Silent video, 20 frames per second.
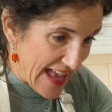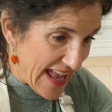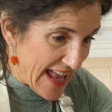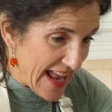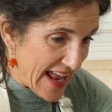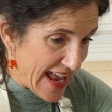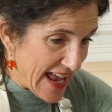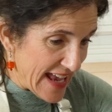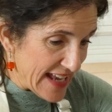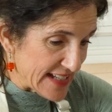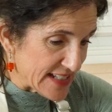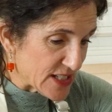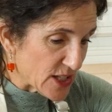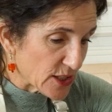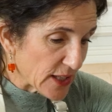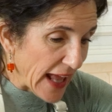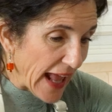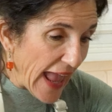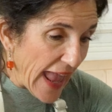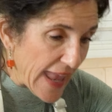And
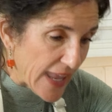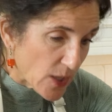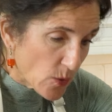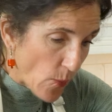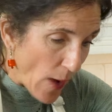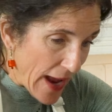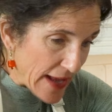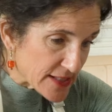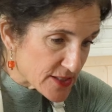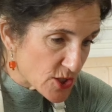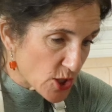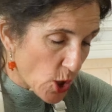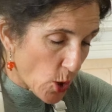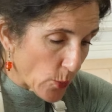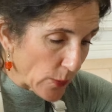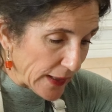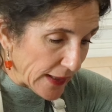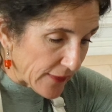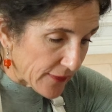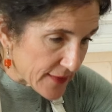like egg whites are
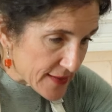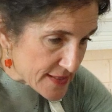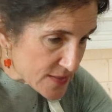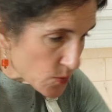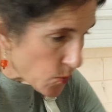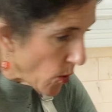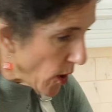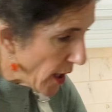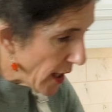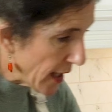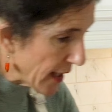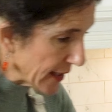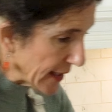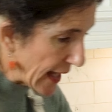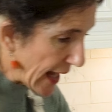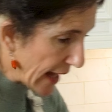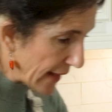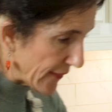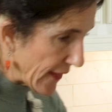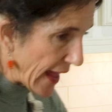going in this one
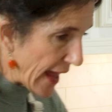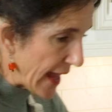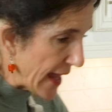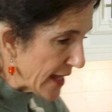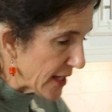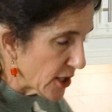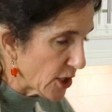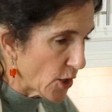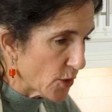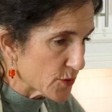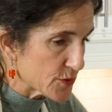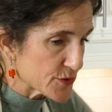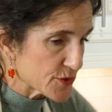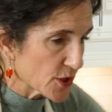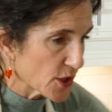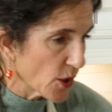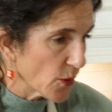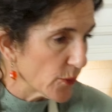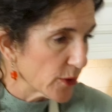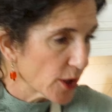and the egg yolks are
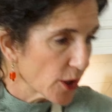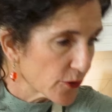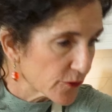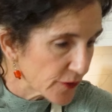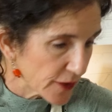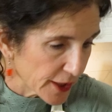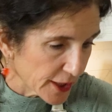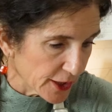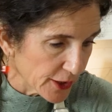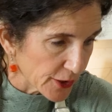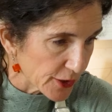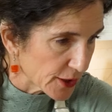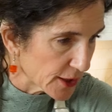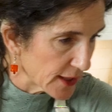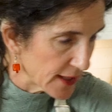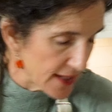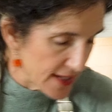going over here.